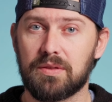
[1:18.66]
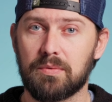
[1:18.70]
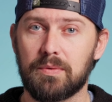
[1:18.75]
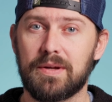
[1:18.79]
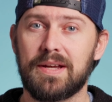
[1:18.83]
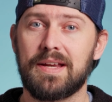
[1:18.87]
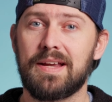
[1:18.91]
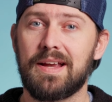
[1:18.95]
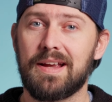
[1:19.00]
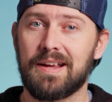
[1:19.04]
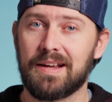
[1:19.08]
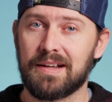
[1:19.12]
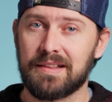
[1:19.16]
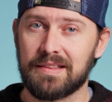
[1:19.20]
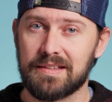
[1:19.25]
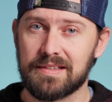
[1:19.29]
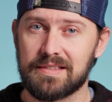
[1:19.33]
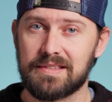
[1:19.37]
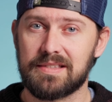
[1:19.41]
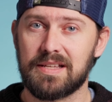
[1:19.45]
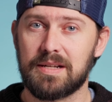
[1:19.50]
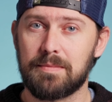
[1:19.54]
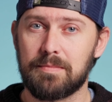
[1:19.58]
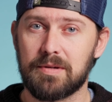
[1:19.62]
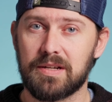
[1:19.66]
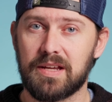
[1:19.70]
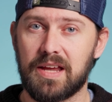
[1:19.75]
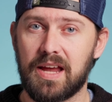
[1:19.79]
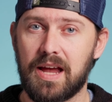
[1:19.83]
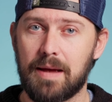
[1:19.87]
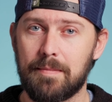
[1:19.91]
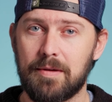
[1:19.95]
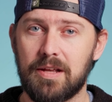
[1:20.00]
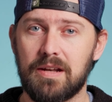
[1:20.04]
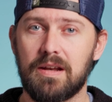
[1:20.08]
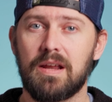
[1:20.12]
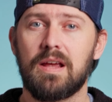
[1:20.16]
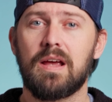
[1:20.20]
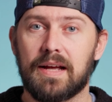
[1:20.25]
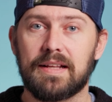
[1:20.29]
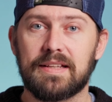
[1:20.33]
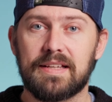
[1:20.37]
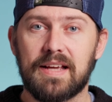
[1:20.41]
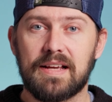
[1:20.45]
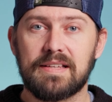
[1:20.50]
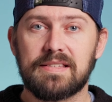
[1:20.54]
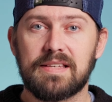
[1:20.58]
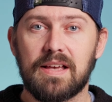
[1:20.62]
3 in the cinema gamut, and
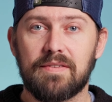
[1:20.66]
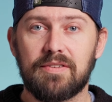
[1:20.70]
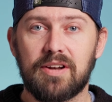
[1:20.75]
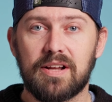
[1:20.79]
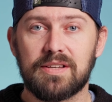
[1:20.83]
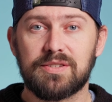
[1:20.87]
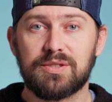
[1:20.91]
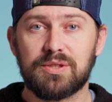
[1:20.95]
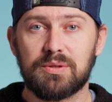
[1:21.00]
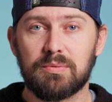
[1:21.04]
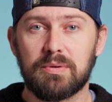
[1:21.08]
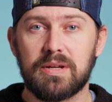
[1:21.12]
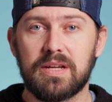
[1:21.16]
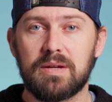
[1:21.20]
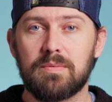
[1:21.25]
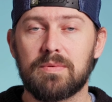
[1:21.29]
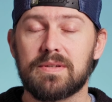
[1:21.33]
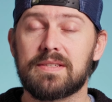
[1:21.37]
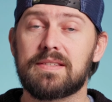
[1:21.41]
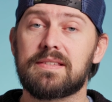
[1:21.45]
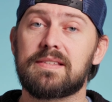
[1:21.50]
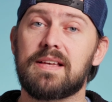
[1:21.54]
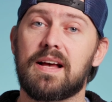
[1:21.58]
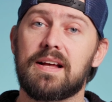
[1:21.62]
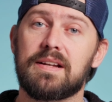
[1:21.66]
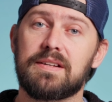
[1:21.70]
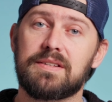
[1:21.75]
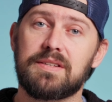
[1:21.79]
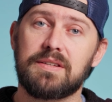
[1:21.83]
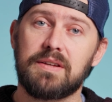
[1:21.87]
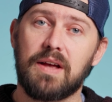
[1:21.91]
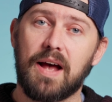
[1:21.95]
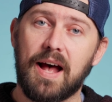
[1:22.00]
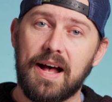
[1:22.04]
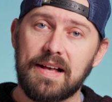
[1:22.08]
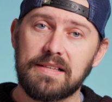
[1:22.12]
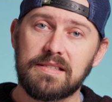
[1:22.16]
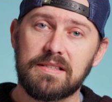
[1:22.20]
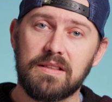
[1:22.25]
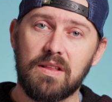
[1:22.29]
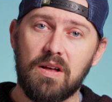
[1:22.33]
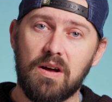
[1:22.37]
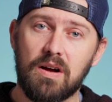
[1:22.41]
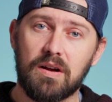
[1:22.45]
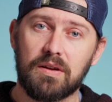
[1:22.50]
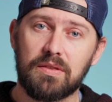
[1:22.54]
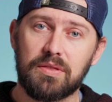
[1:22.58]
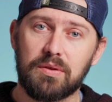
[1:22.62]
the A7S III was set to
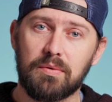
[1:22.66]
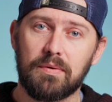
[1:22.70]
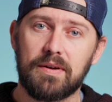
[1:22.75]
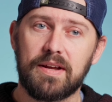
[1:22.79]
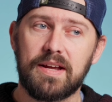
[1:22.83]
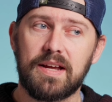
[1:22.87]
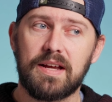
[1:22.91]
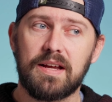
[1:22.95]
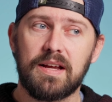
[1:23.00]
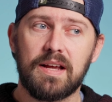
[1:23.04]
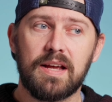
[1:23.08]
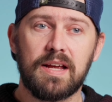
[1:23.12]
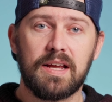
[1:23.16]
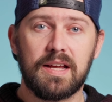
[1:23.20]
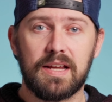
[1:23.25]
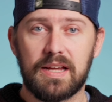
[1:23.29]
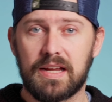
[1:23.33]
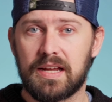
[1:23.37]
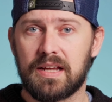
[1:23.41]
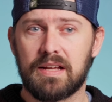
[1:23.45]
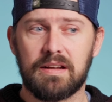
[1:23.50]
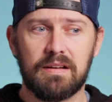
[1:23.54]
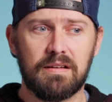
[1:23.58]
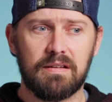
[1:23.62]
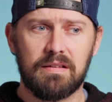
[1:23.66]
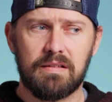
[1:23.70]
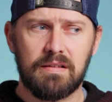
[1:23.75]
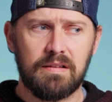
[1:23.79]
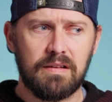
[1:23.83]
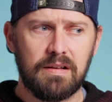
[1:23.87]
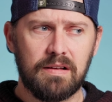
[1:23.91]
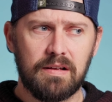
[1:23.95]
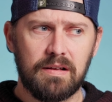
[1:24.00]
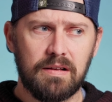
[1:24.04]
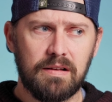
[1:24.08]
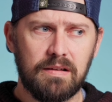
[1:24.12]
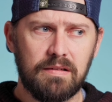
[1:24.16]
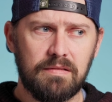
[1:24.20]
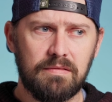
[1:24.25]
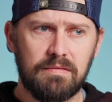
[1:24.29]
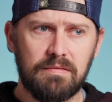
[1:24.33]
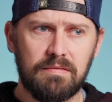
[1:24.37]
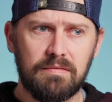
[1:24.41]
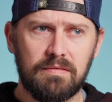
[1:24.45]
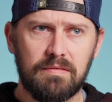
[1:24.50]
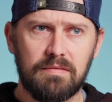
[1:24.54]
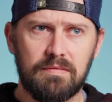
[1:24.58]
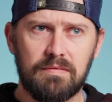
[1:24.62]
S-Log 3 in
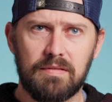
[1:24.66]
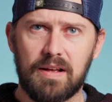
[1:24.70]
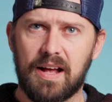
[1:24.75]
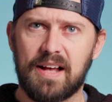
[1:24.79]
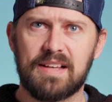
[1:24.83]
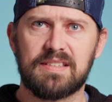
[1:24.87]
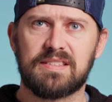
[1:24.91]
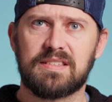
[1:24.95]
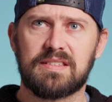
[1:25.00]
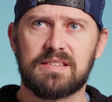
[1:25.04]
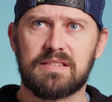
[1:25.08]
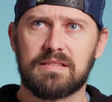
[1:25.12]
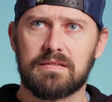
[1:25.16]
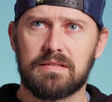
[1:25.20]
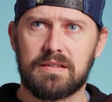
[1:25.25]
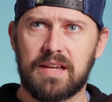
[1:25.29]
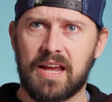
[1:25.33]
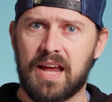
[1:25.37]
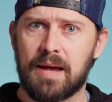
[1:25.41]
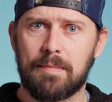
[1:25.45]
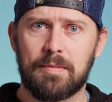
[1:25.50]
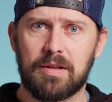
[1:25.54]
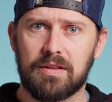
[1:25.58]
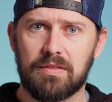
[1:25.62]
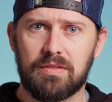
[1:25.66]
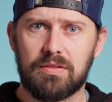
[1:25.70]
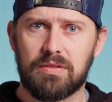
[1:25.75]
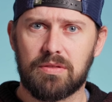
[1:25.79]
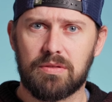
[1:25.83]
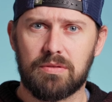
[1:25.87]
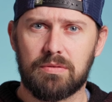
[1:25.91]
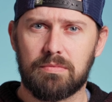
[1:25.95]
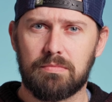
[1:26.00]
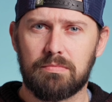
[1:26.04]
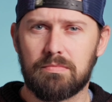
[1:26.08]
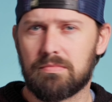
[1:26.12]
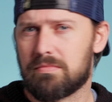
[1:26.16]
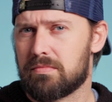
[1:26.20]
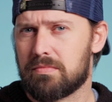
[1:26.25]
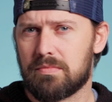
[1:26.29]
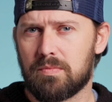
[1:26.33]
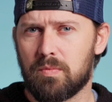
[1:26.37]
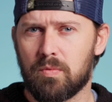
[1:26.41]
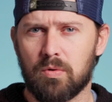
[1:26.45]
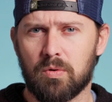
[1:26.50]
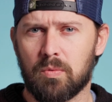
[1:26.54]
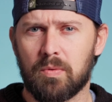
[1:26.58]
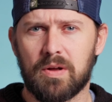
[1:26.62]
S gamut,
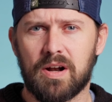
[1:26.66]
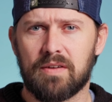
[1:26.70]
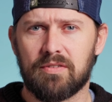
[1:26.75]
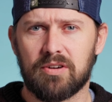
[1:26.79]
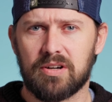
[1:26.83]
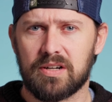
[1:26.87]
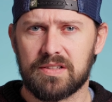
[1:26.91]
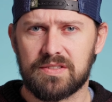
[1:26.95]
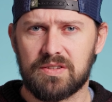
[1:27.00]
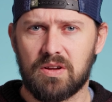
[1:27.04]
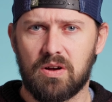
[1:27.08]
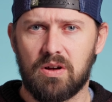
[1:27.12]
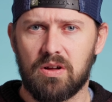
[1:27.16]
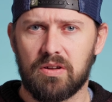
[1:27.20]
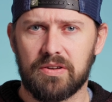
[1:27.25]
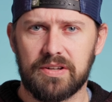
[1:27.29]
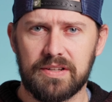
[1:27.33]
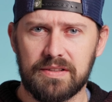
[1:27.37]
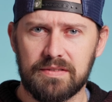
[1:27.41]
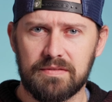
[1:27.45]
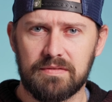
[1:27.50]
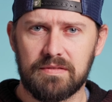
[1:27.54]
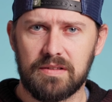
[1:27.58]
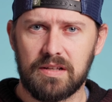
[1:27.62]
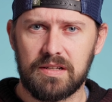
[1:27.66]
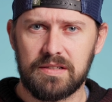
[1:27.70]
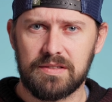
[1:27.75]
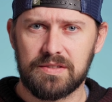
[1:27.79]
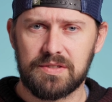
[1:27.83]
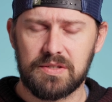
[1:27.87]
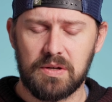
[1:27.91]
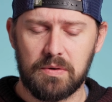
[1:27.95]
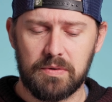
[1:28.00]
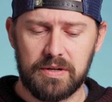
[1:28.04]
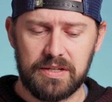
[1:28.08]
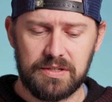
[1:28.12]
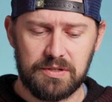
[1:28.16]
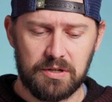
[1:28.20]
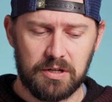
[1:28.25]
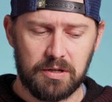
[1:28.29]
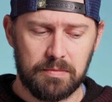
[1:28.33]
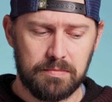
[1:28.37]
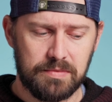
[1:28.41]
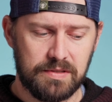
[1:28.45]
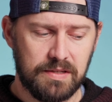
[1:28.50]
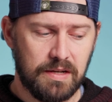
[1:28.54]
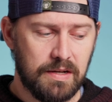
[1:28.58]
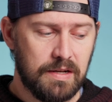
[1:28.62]
or whatever it's called in Sony
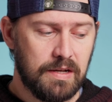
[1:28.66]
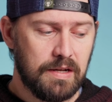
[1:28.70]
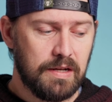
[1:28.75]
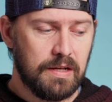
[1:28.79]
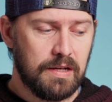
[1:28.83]
terms.